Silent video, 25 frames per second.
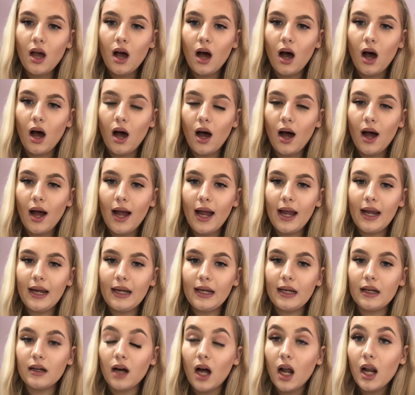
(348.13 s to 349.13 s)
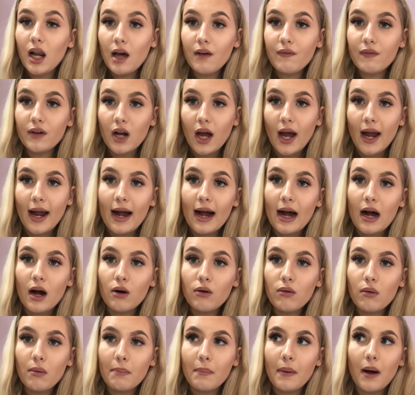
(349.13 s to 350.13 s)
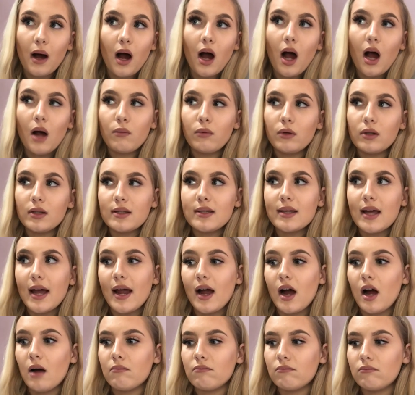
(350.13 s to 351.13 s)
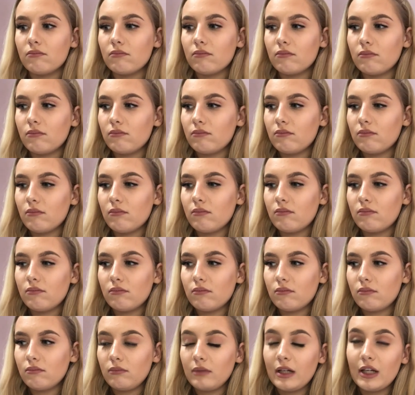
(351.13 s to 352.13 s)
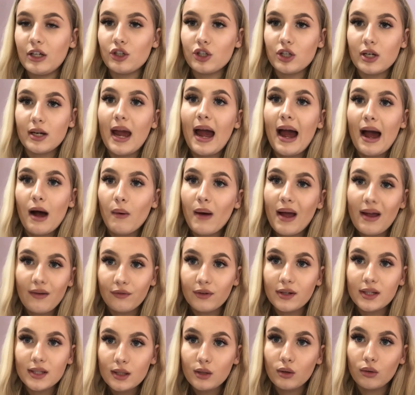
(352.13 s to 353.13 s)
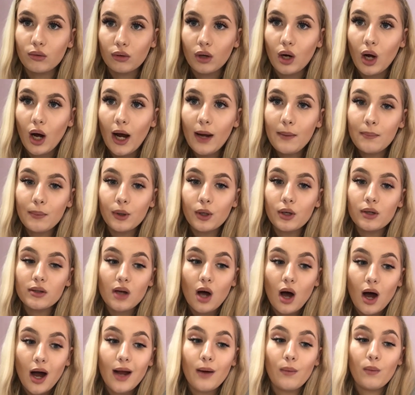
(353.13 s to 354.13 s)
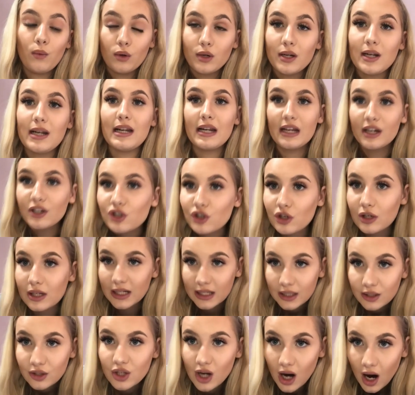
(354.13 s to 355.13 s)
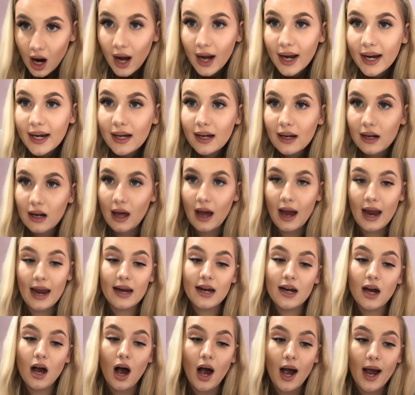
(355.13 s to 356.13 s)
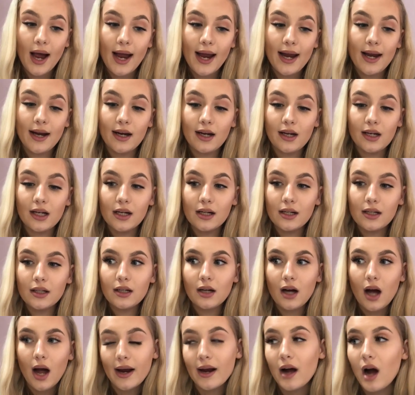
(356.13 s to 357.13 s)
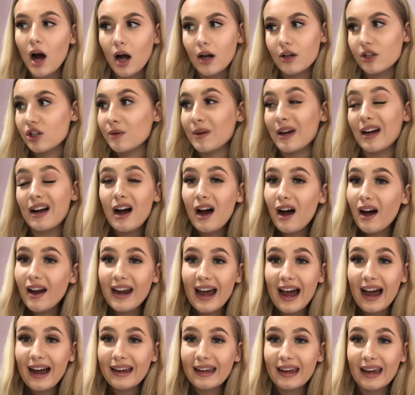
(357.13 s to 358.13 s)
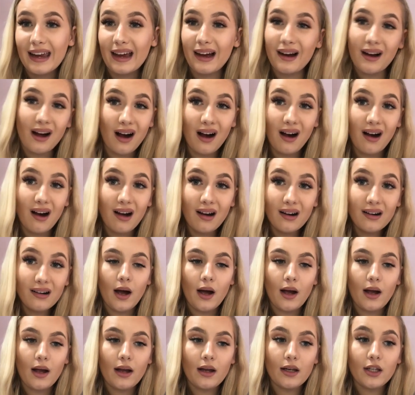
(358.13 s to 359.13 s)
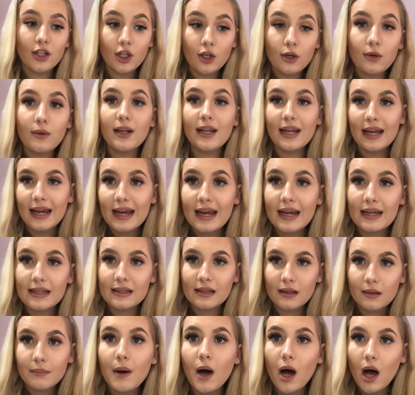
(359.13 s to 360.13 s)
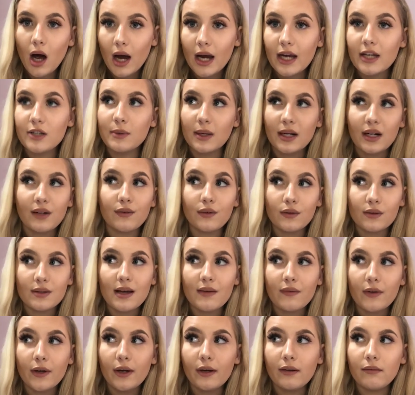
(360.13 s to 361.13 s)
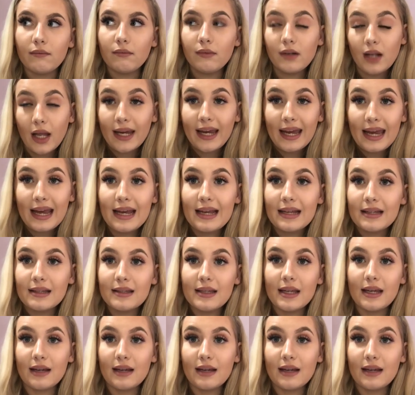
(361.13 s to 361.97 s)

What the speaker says: I love a night out, but I wouldn't say I'm literally out every single night, because I would literally die. Like, I can't do it. I can't hack it. I can't. Uni is party 24/7. Like, it is.